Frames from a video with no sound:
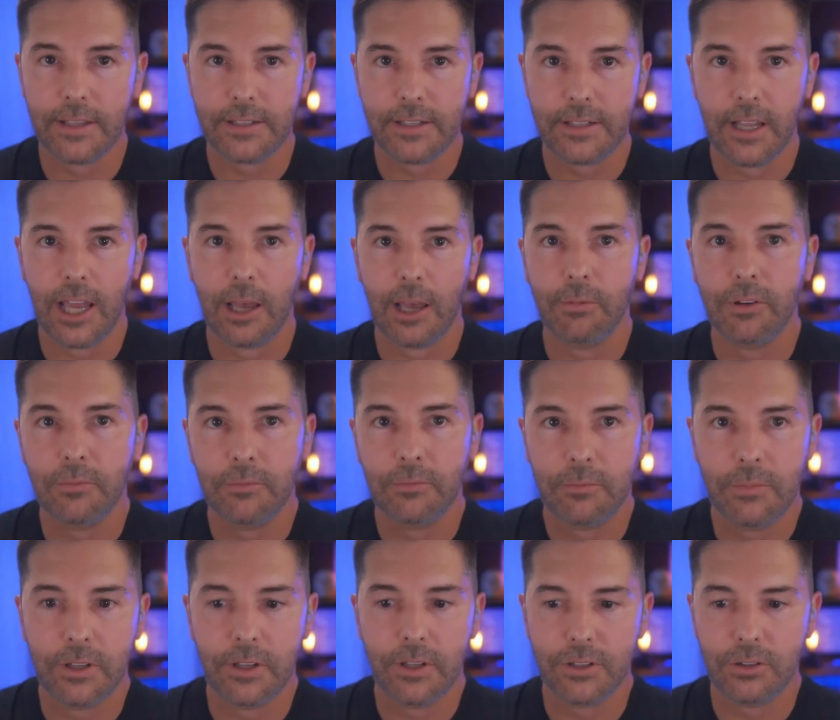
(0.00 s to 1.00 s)
It hasn't
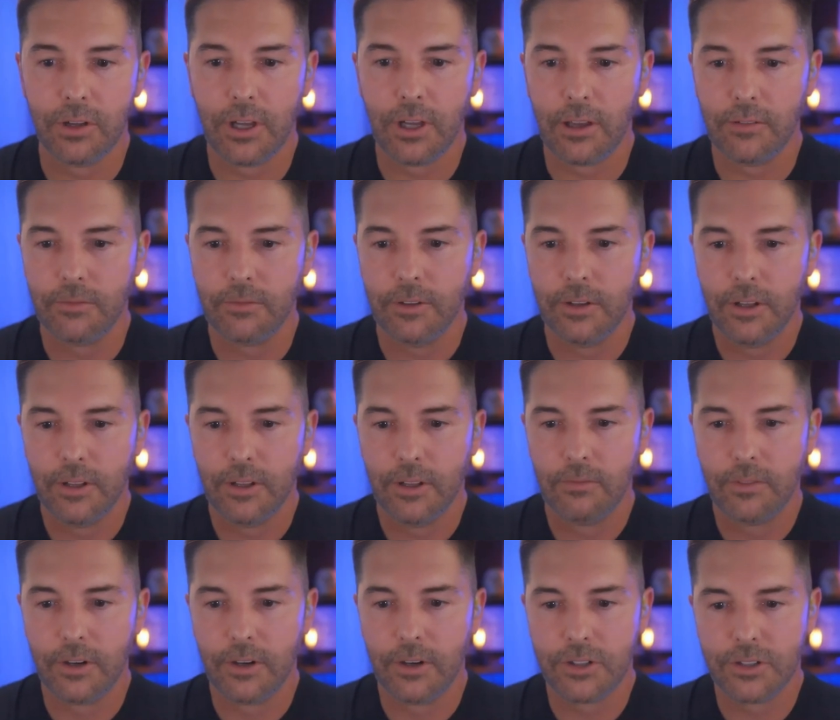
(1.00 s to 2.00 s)
happened because you have
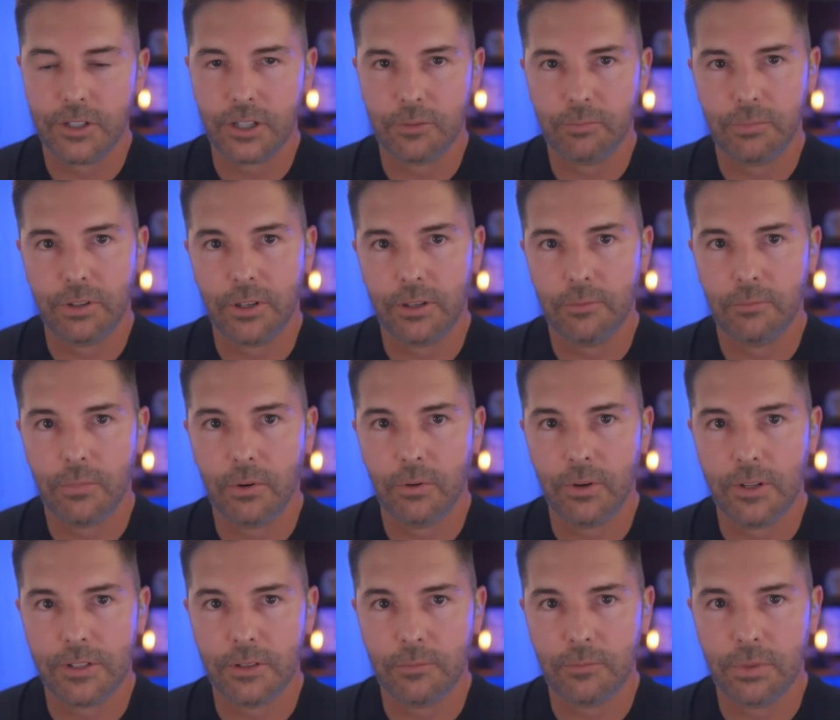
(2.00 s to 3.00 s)
various
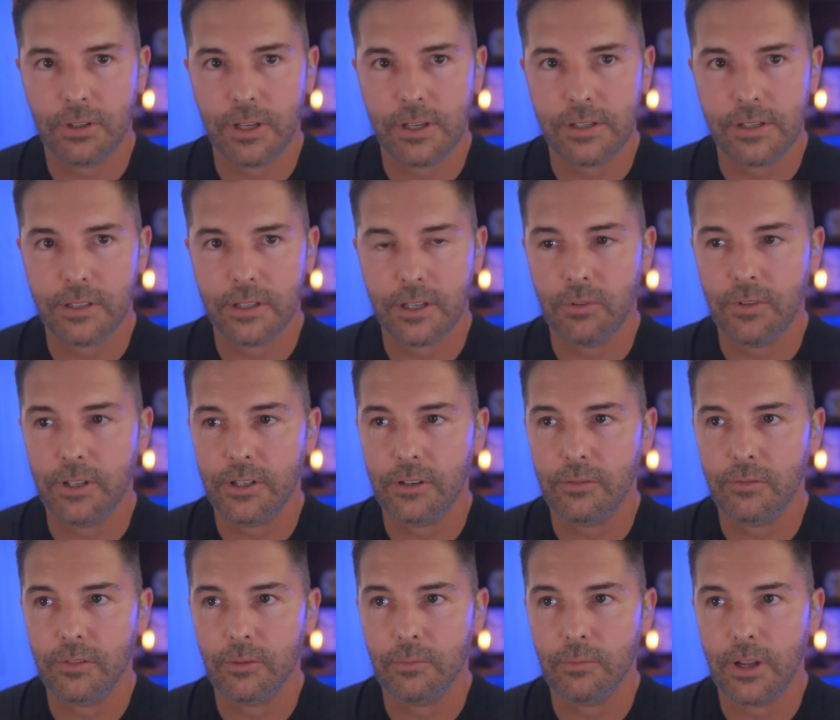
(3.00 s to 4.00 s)
checkpoints in place to prevent
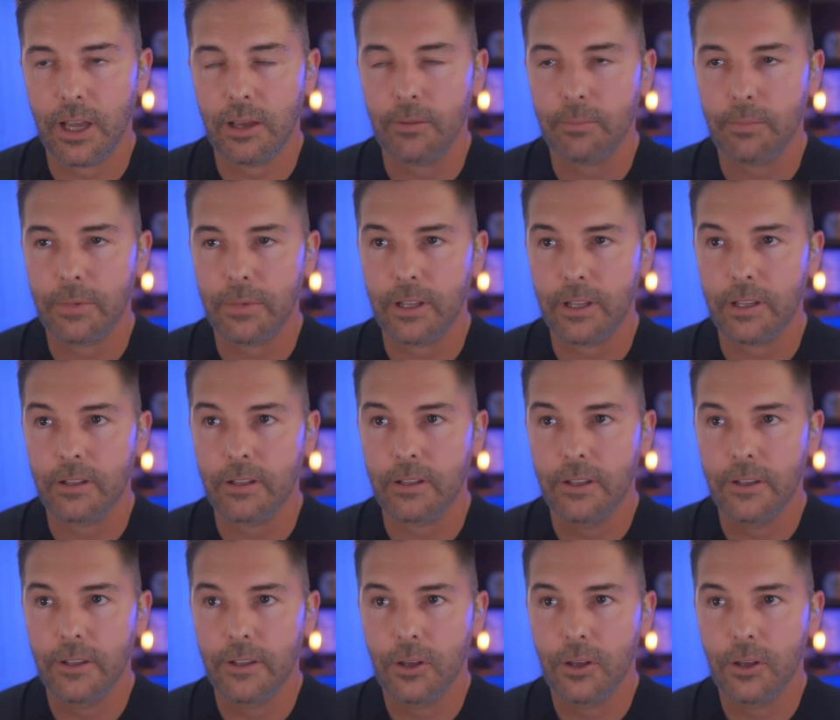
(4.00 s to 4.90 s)
it from happening.